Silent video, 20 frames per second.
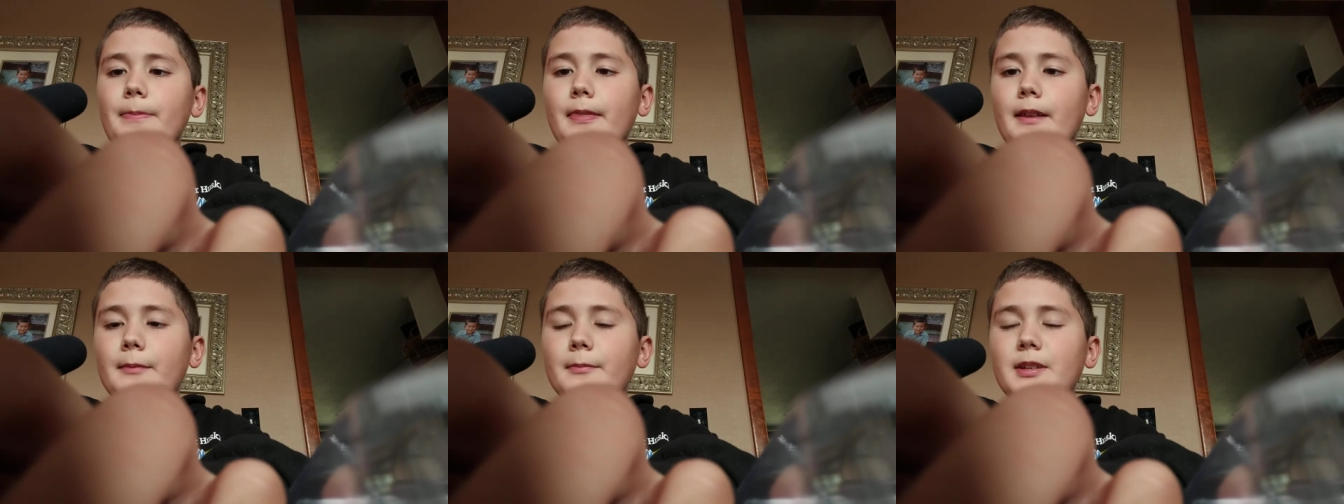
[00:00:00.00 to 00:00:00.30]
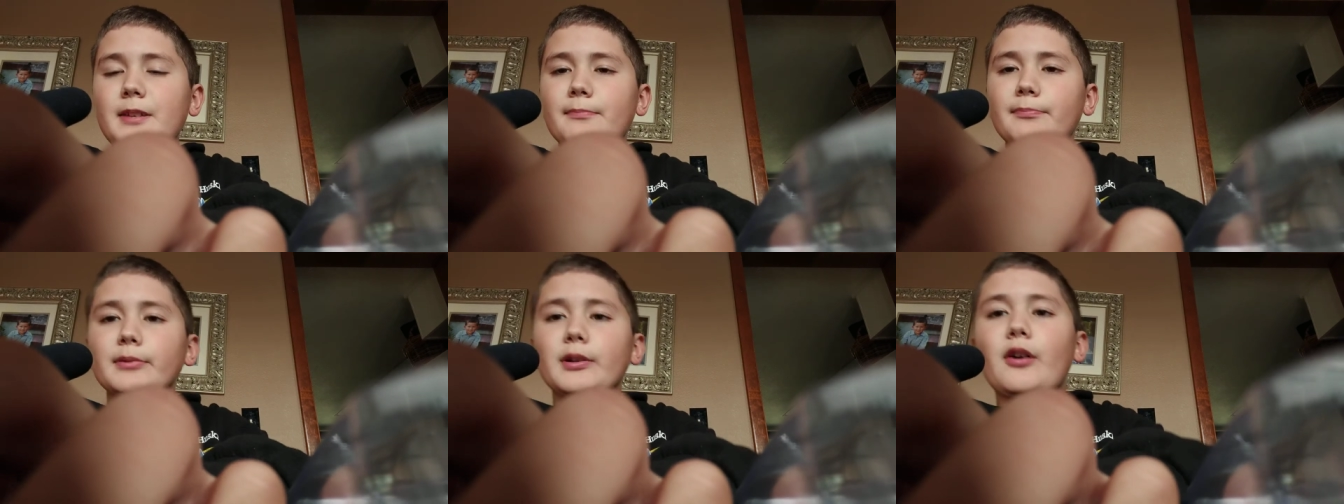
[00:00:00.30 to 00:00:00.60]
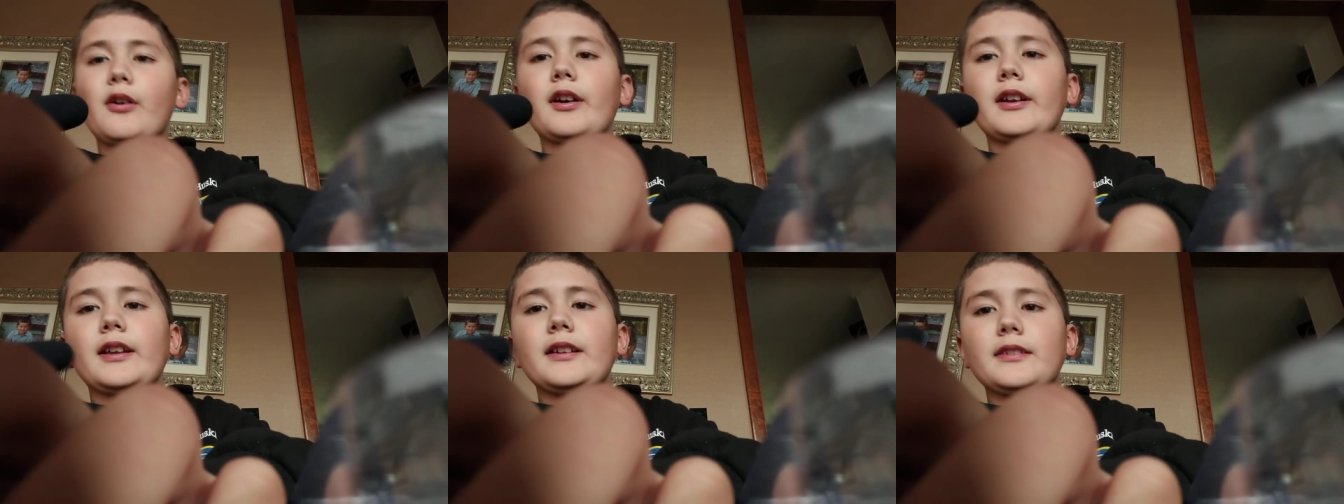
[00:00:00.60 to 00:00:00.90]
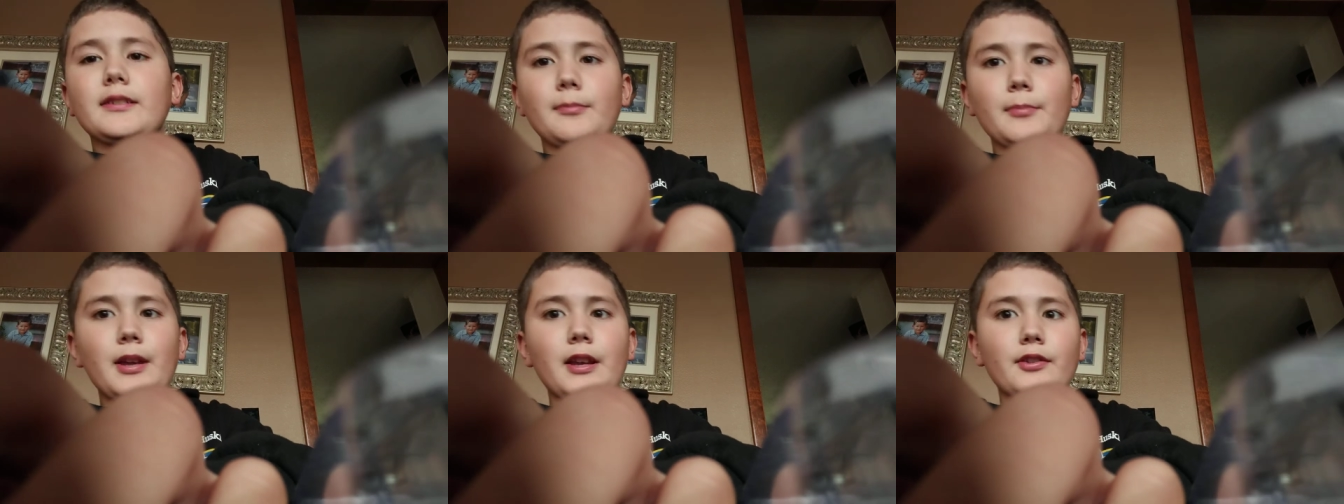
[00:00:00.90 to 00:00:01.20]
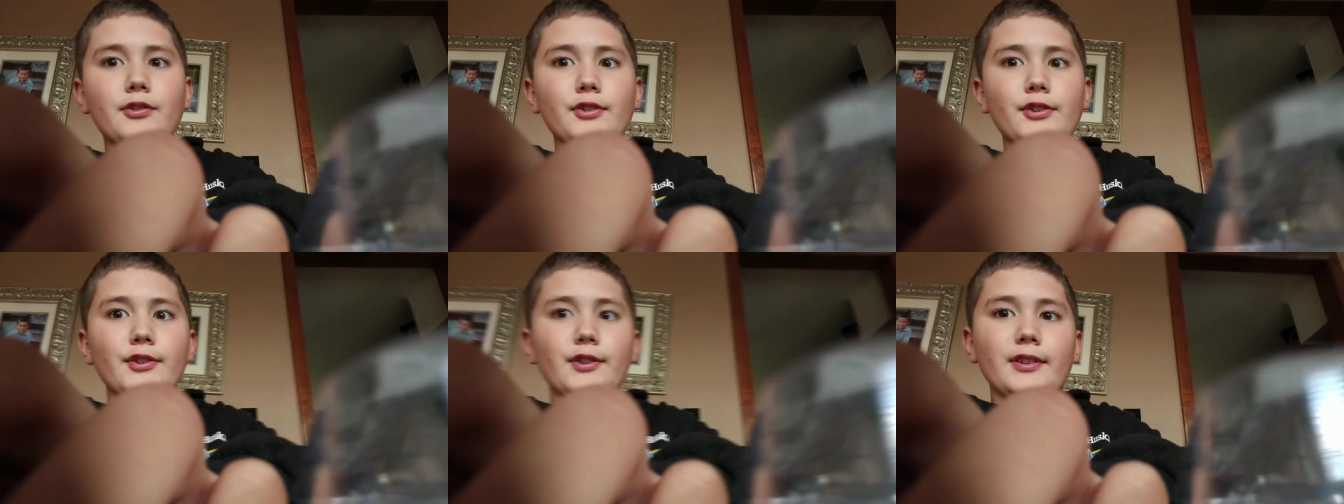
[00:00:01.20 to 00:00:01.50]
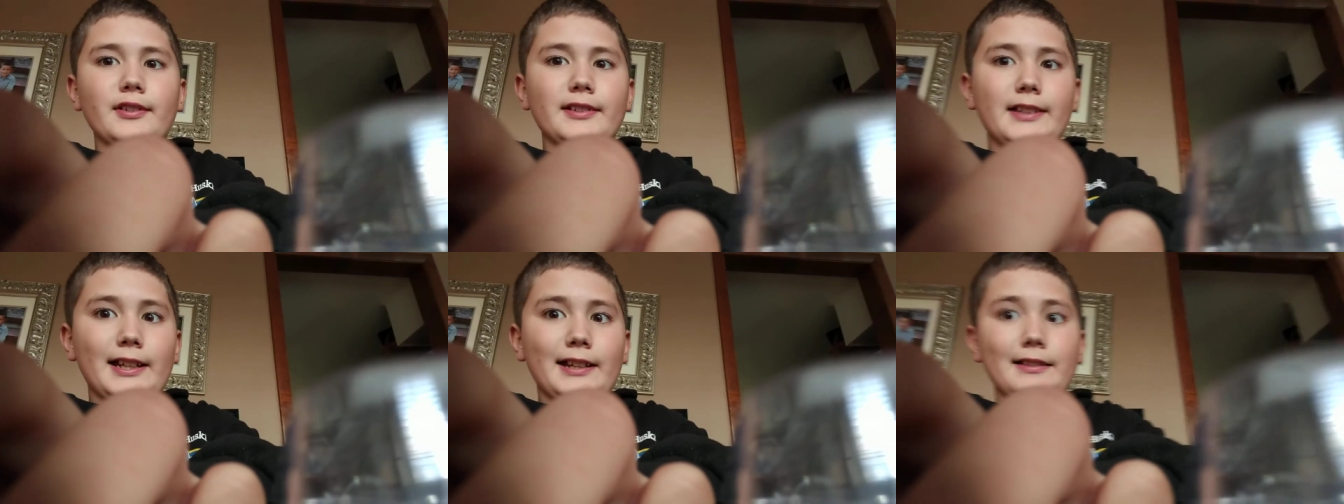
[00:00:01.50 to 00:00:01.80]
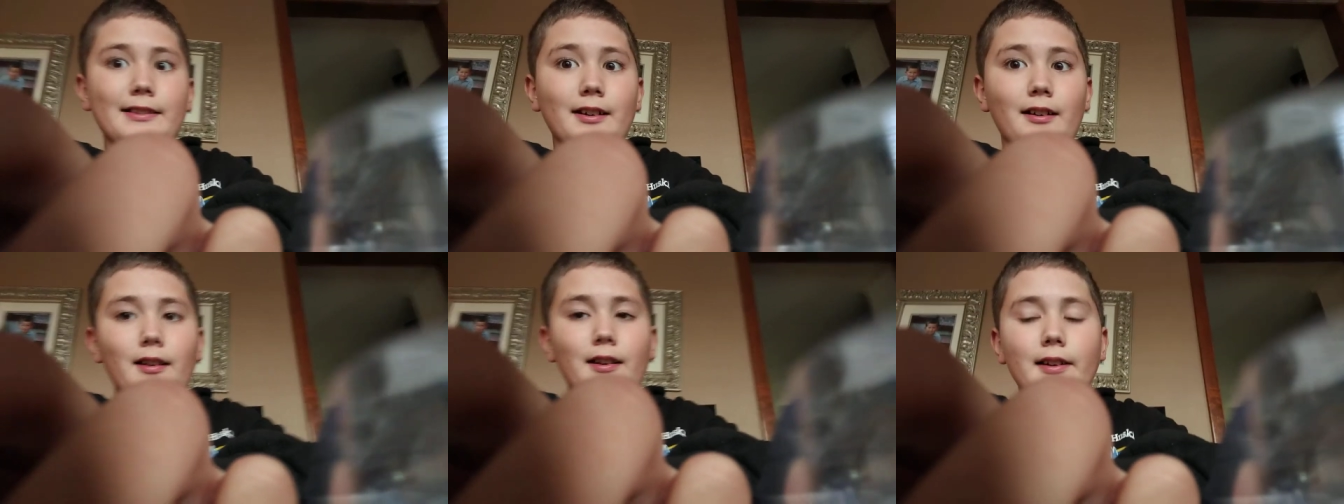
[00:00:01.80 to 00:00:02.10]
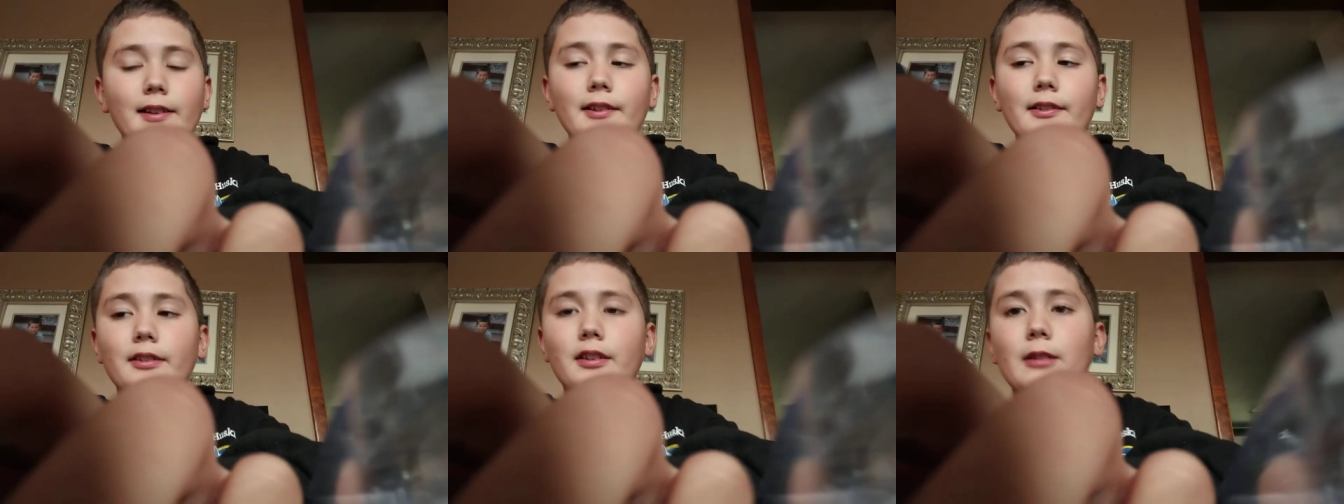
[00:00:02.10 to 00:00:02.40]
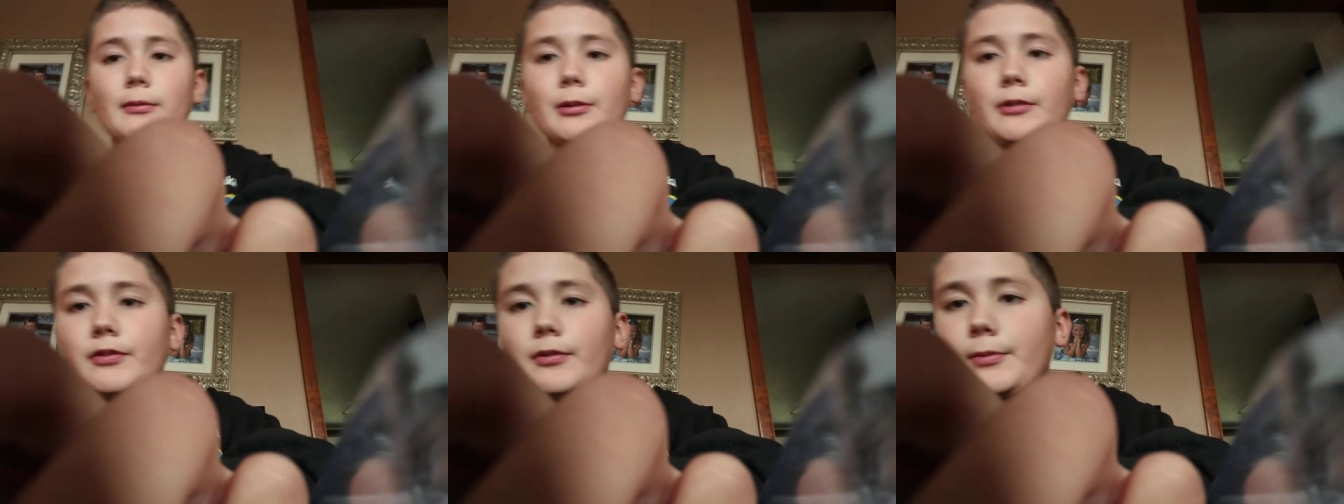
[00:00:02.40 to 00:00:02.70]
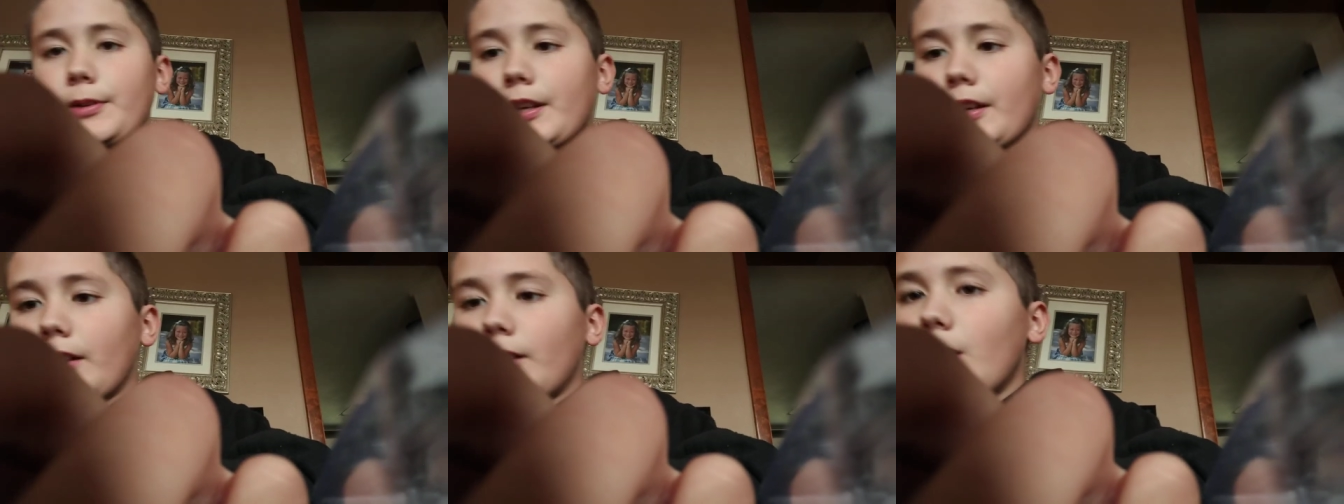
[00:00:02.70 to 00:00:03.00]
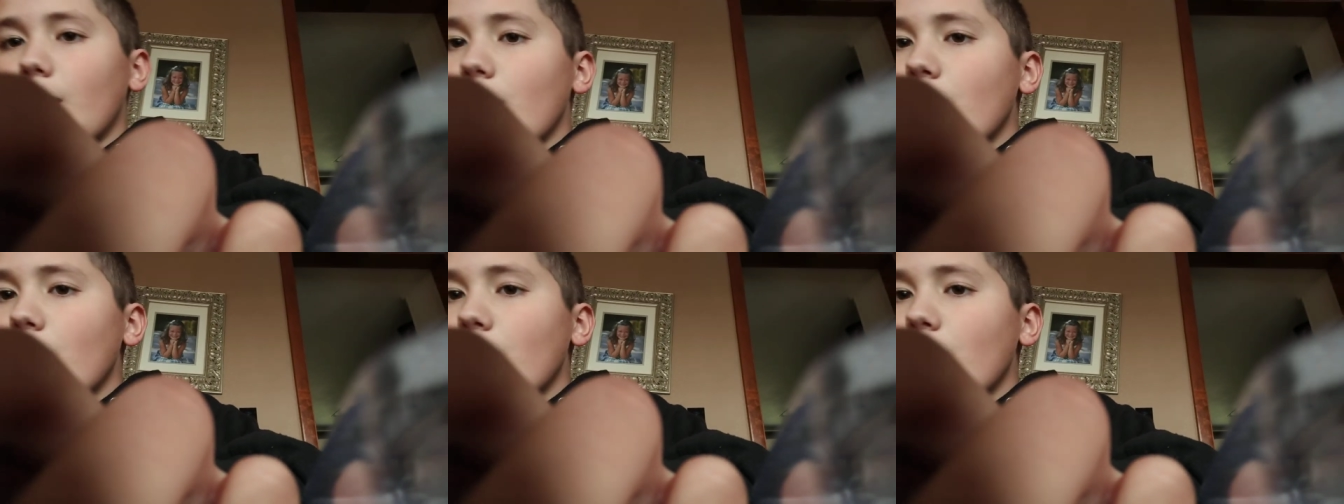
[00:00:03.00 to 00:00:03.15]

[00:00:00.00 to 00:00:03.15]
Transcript: let me blow on it to make sure like the audio is coming from here.